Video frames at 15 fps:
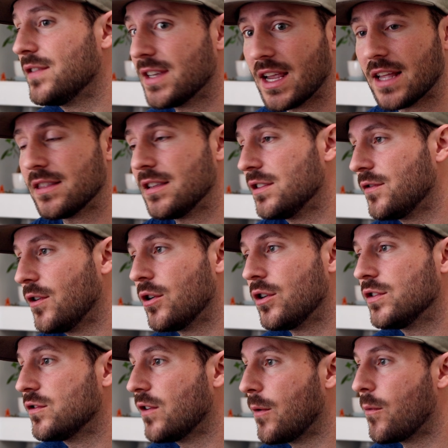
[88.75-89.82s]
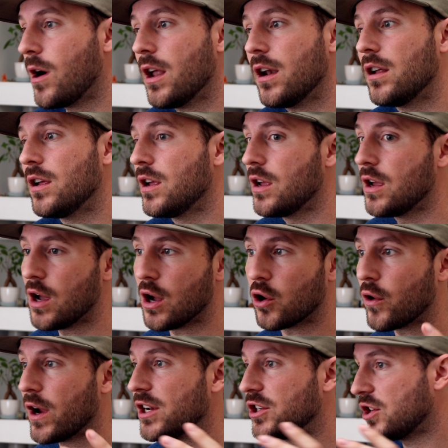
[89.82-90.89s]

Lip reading: to get these photos? Do I want a great